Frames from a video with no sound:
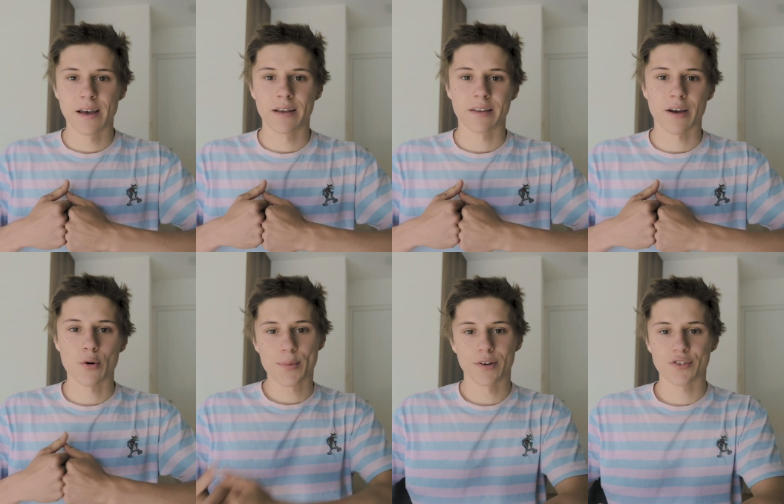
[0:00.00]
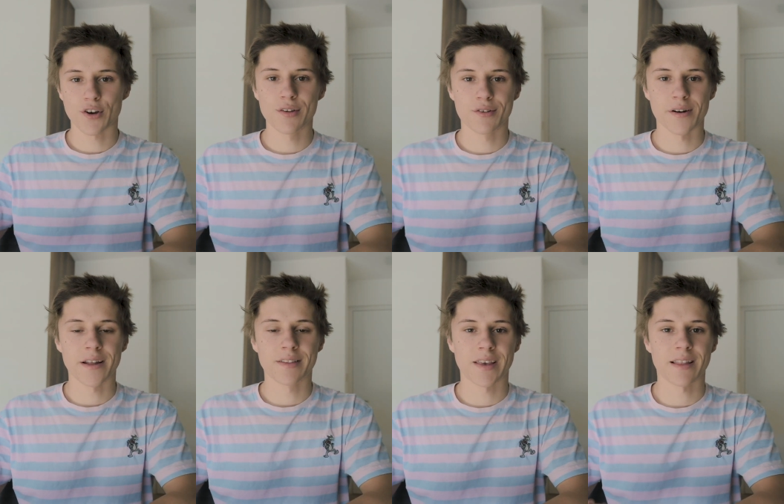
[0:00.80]
and I hope you enjoy so
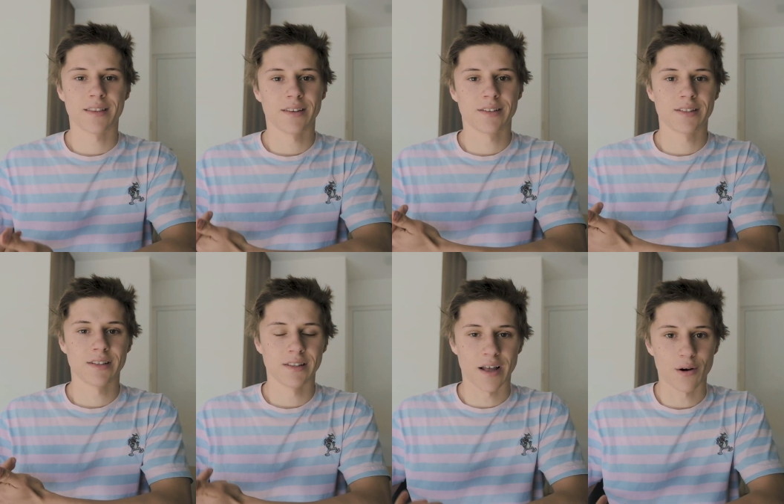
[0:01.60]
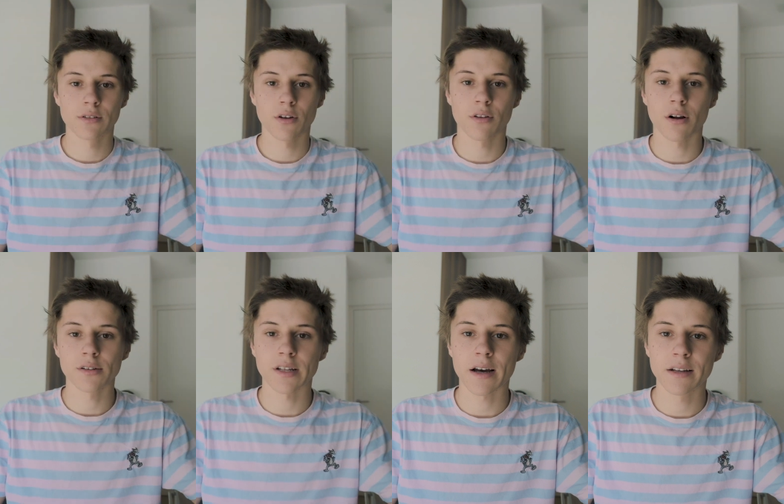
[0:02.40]
let's get this now. So it all
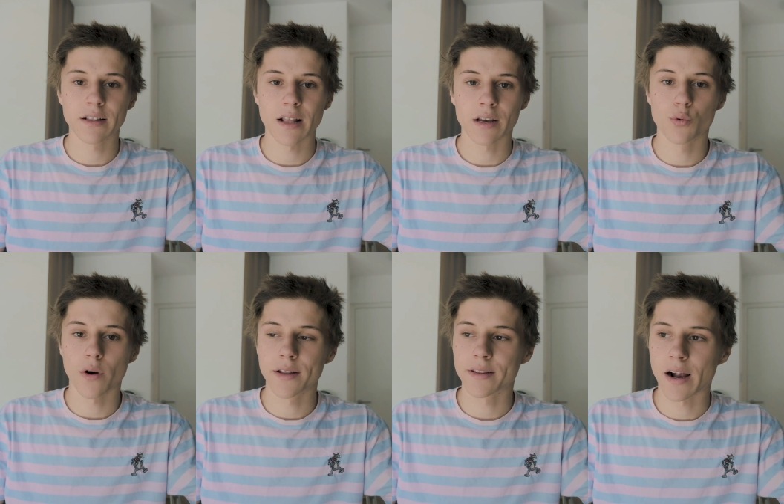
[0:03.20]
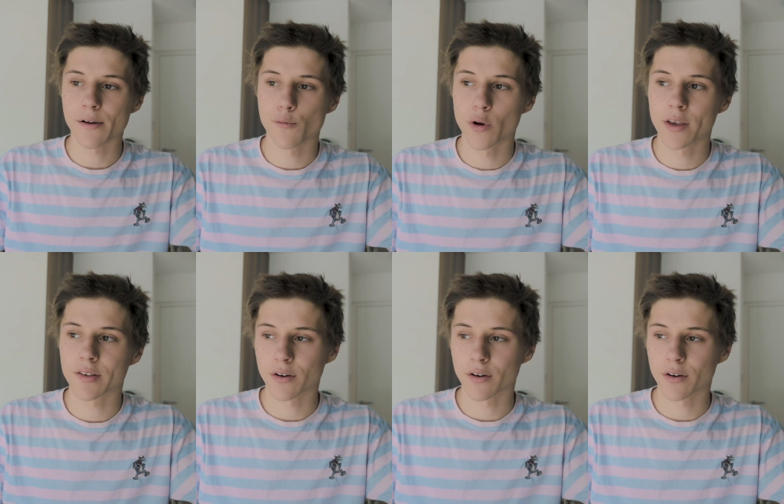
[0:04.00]
started like one and a half weeks